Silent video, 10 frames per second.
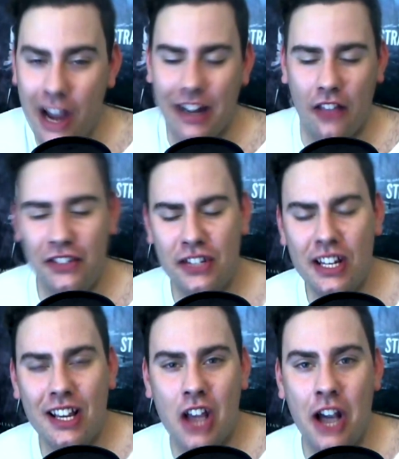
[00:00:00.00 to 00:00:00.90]
Tonight, the
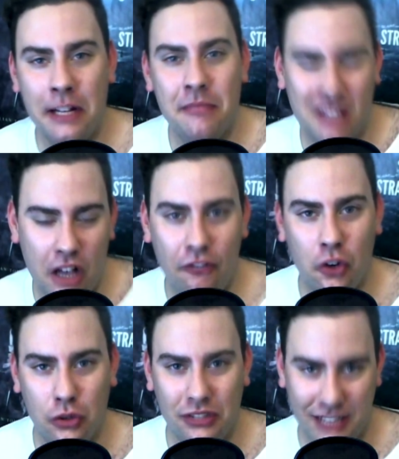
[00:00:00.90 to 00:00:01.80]
sick cunt
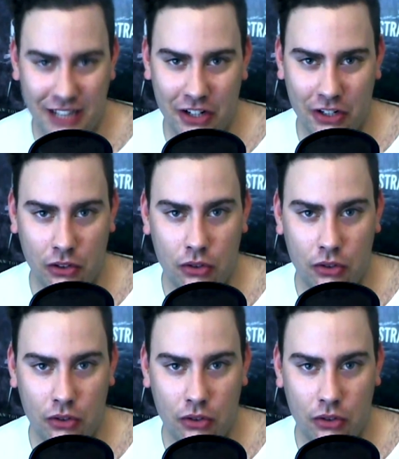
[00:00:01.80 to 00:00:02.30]
himself, called Santa